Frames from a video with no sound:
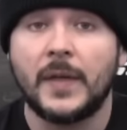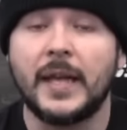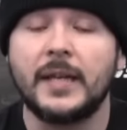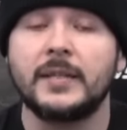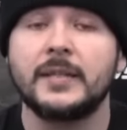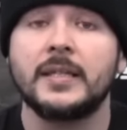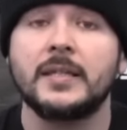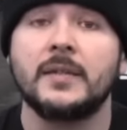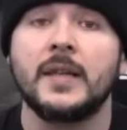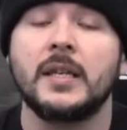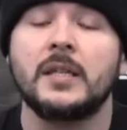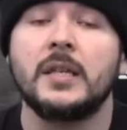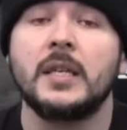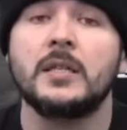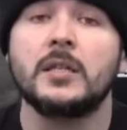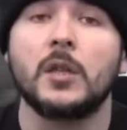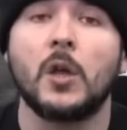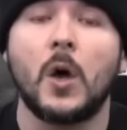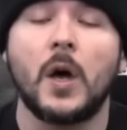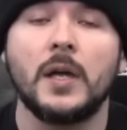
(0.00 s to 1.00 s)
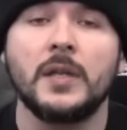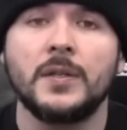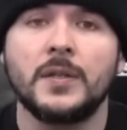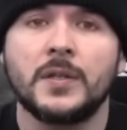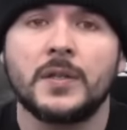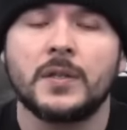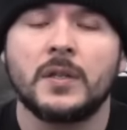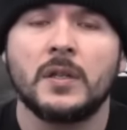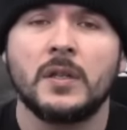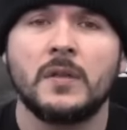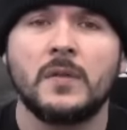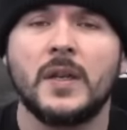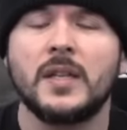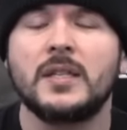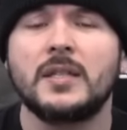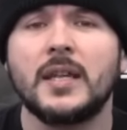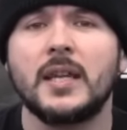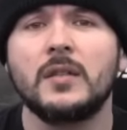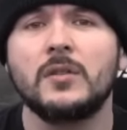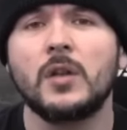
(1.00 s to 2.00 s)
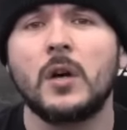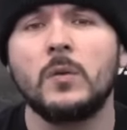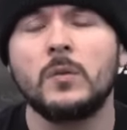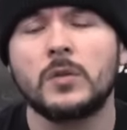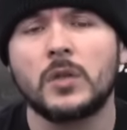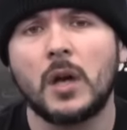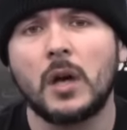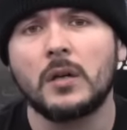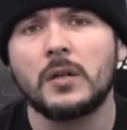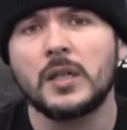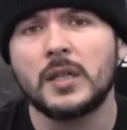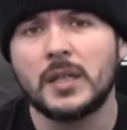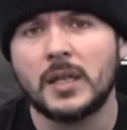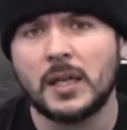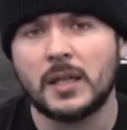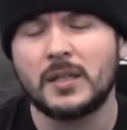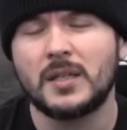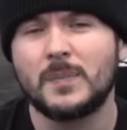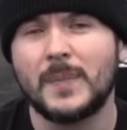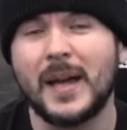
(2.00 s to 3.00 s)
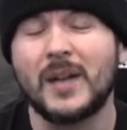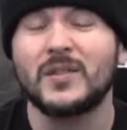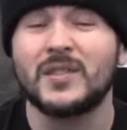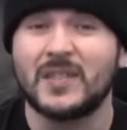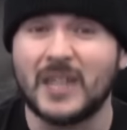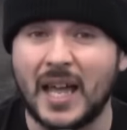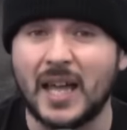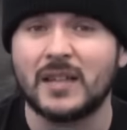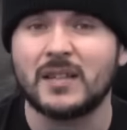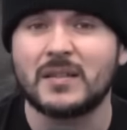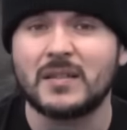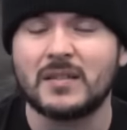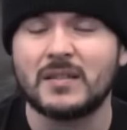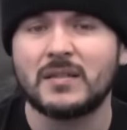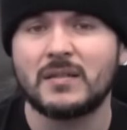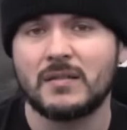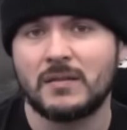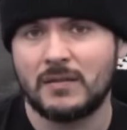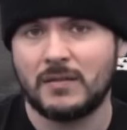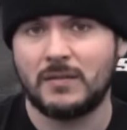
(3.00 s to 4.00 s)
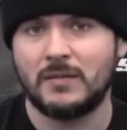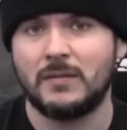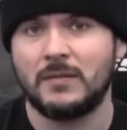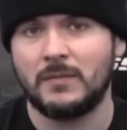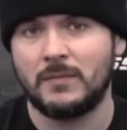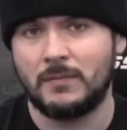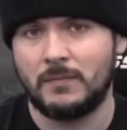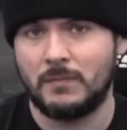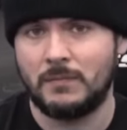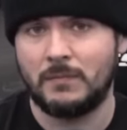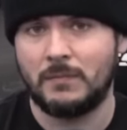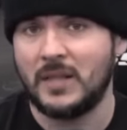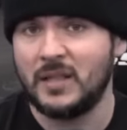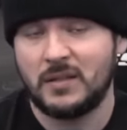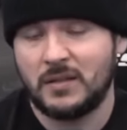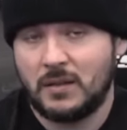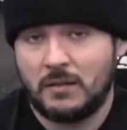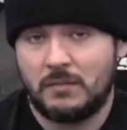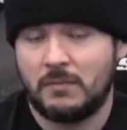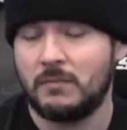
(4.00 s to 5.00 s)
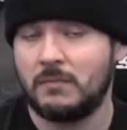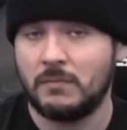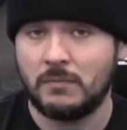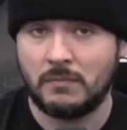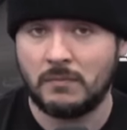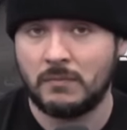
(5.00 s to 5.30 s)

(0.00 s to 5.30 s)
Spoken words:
These laws, they say don't talk to kids about sex. That's it.